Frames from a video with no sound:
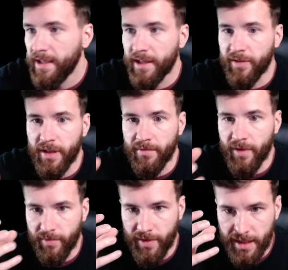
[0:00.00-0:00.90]

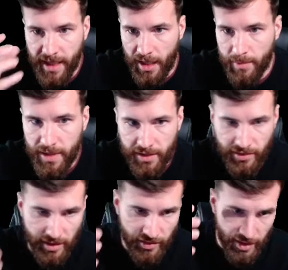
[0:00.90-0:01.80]
If the economy
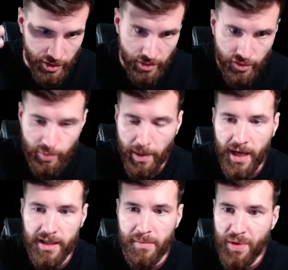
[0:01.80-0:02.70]
is in a good
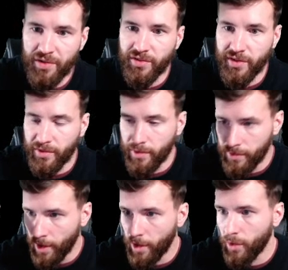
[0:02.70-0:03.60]
spot and businesses
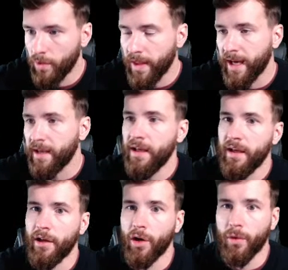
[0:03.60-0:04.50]
know that
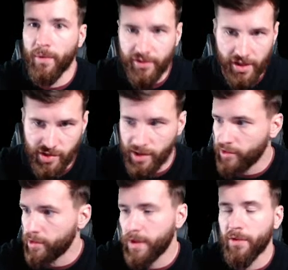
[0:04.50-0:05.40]
a recession
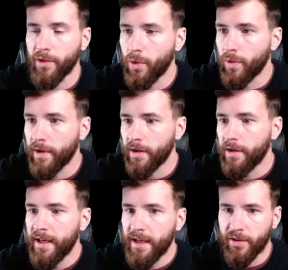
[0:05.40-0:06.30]
isn't around the corner,
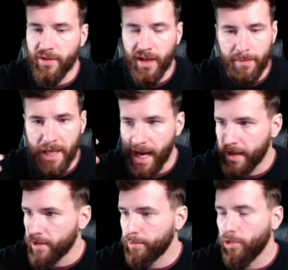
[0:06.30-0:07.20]
there's not going to be
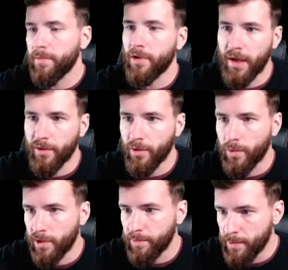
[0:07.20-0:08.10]
high unemployment around the
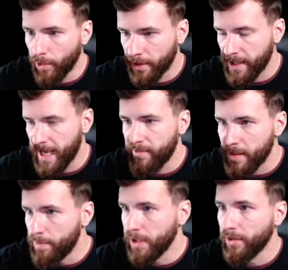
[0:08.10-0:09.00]
corner, people are going to have the
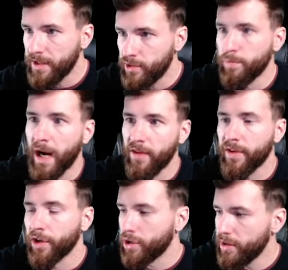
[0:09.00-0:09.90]
ability to buy
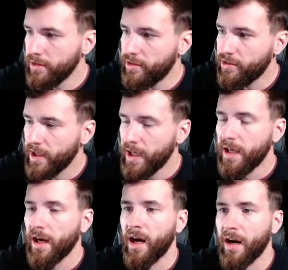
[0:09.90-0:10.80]
their goods,
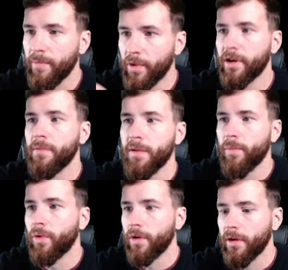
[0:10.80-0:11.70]
they're going to be
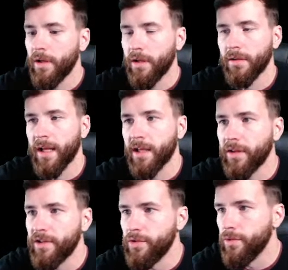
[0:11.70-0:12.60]
more
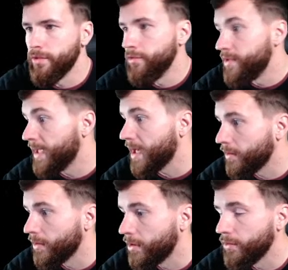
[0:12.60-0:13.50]
likely to take
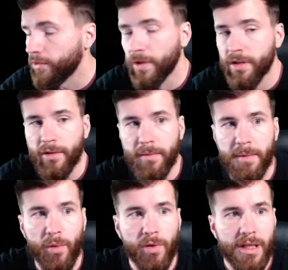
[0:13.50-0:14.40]
out loans, right? They're going to
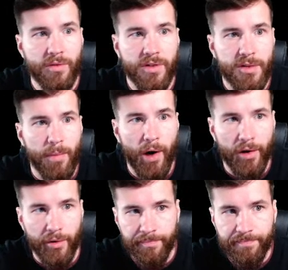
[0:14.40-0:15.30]
be more likely to
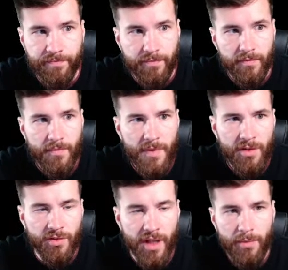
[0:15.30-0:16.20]
borrow.
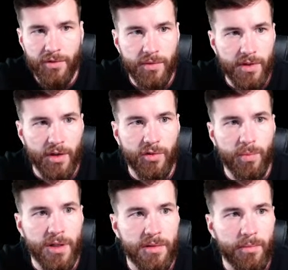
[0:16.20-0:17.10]
So that one's just
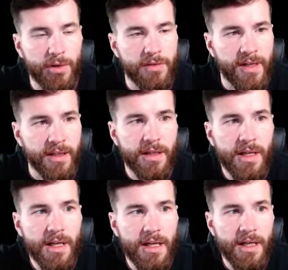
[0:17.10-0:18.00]
pretty vague.
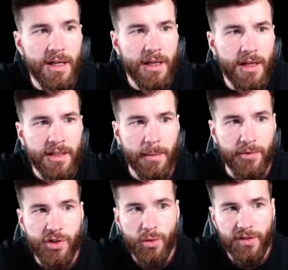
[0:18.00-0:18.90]
Number
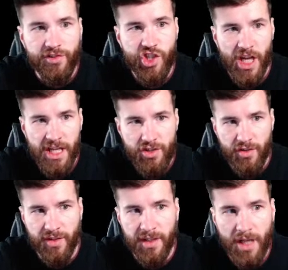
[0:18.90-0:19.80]
2 is
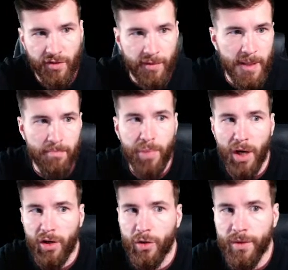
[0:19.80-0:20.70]
changes in government
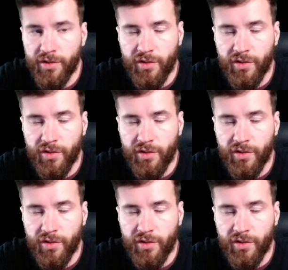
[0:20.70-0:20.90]
borrowing.